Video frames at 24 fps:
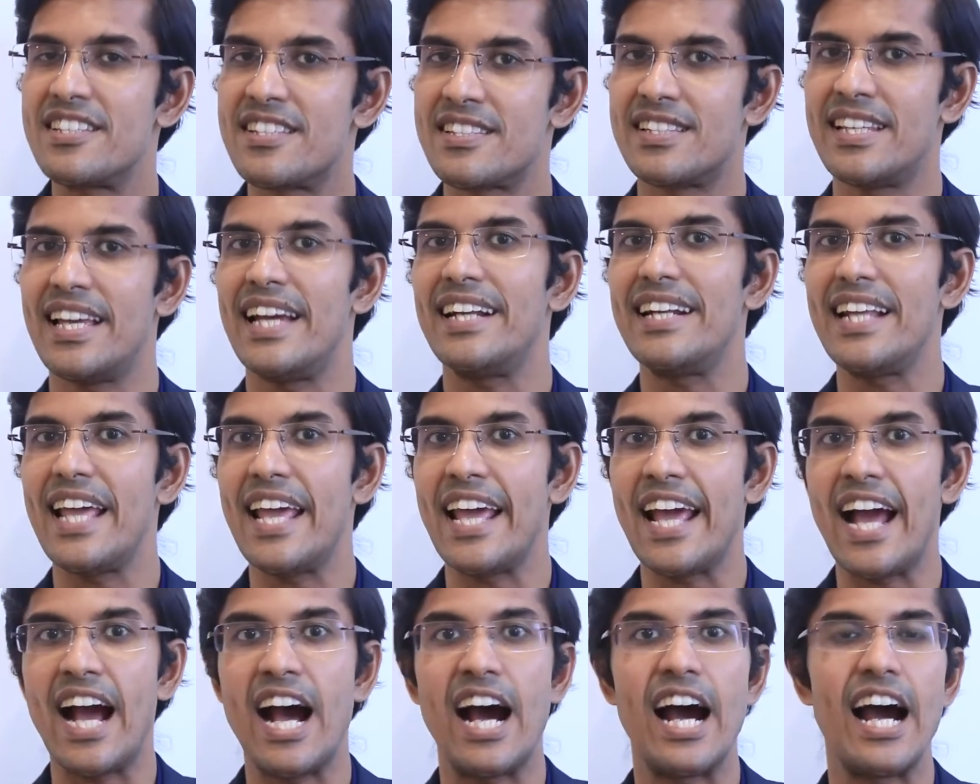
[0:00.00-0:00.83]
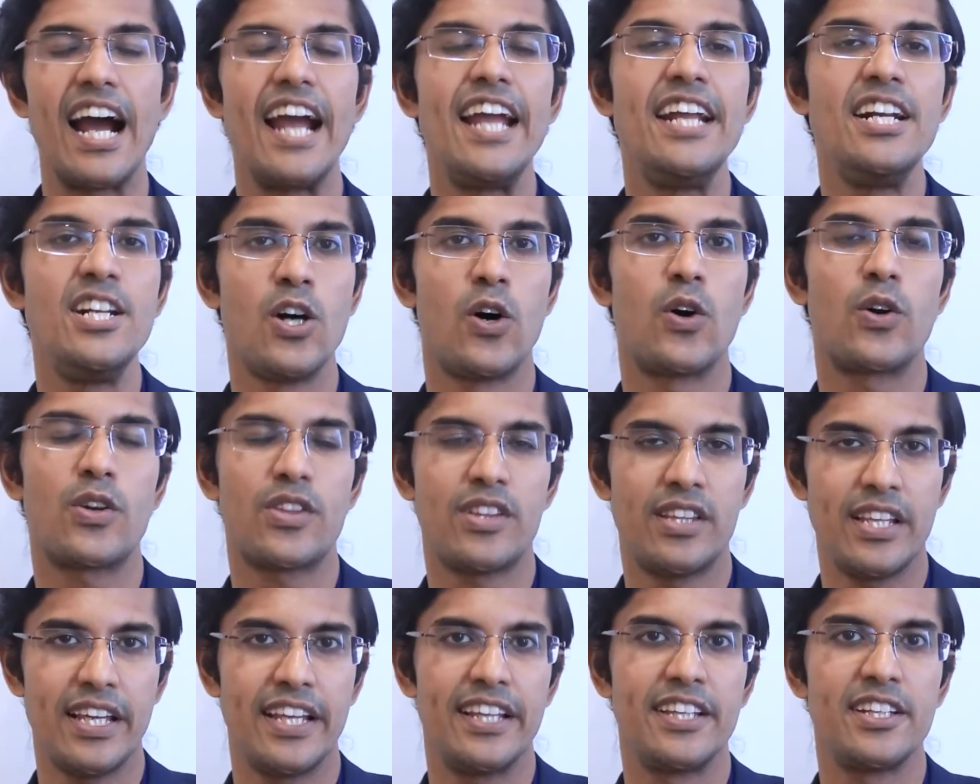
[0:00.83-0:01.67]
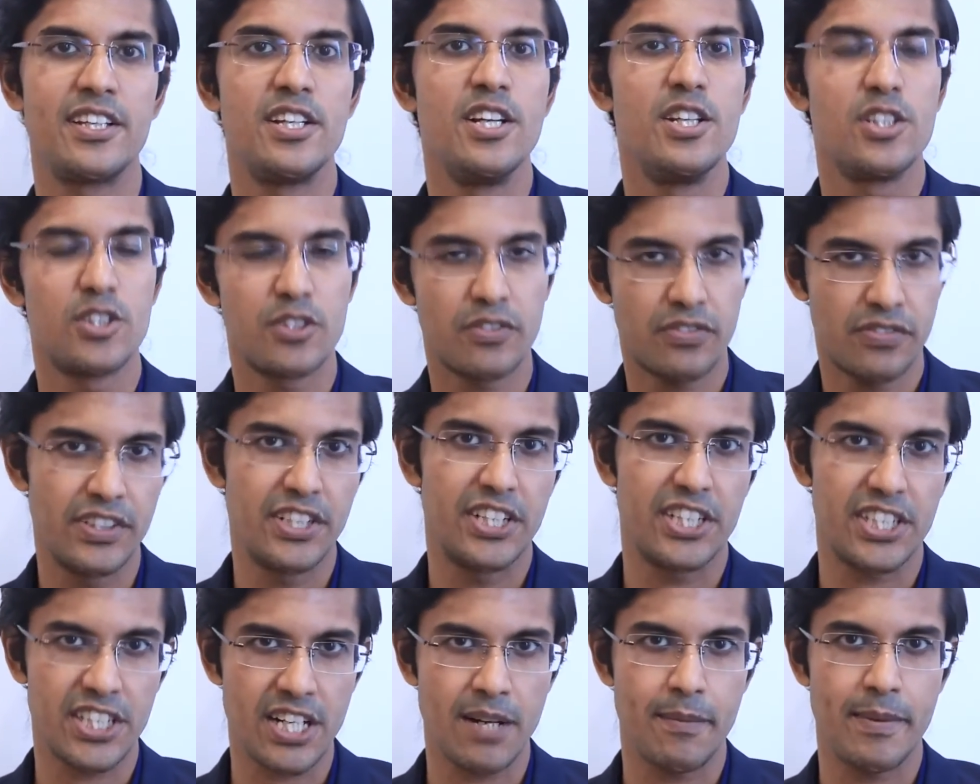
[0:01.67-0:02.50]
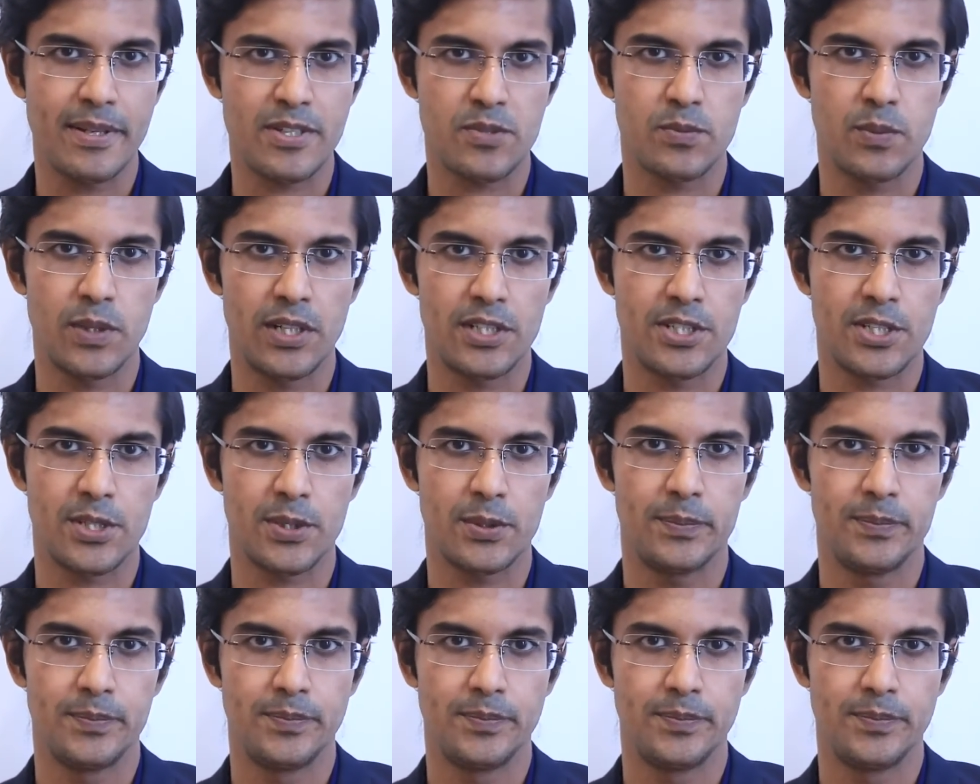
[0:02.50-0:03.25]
set a high note thing to finish it up as well too.